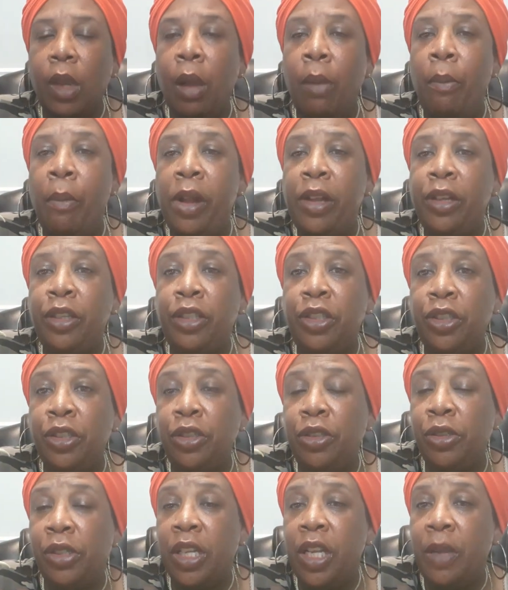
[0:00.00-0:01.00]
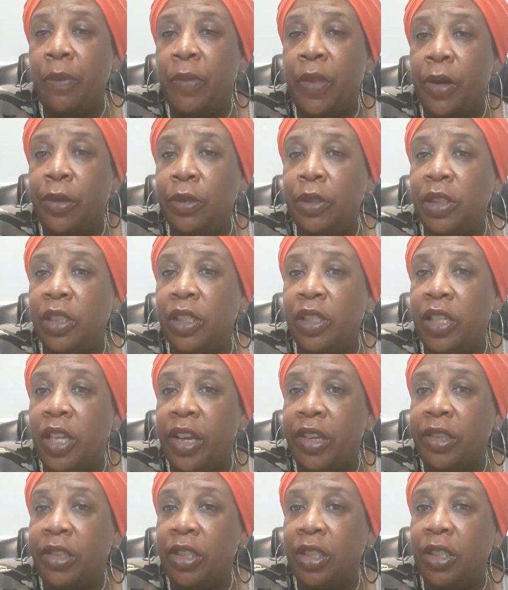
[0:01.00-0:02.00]
make sure you keep those in
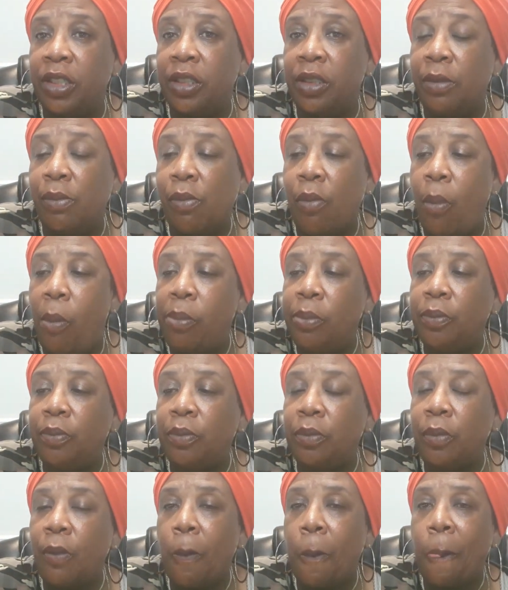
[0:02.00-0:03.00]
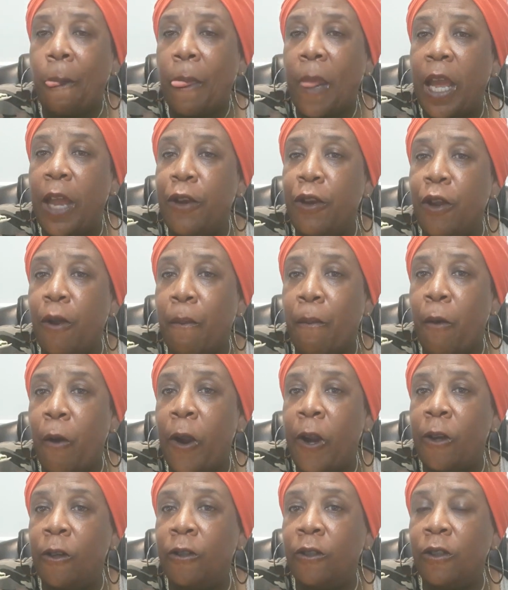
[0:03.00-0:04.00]
Texas in your
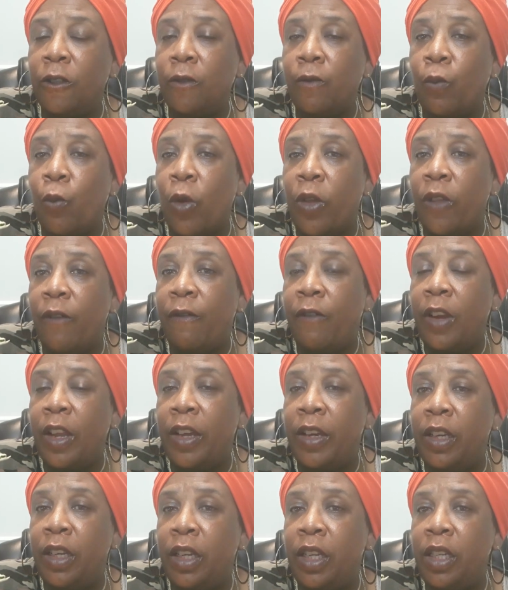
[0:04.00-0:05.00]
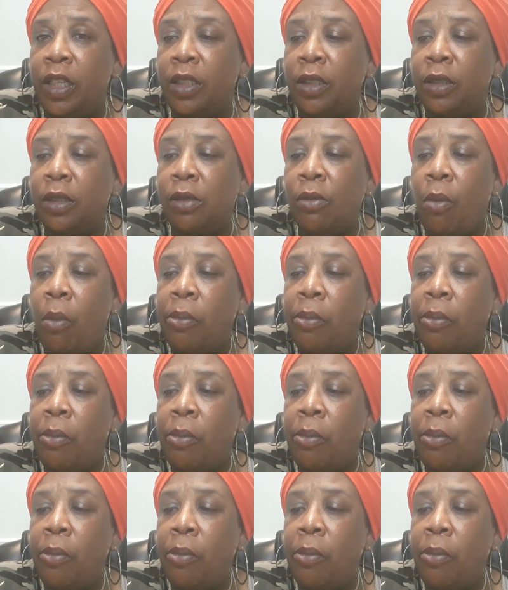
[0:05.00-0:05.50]
prayers where the flooding is.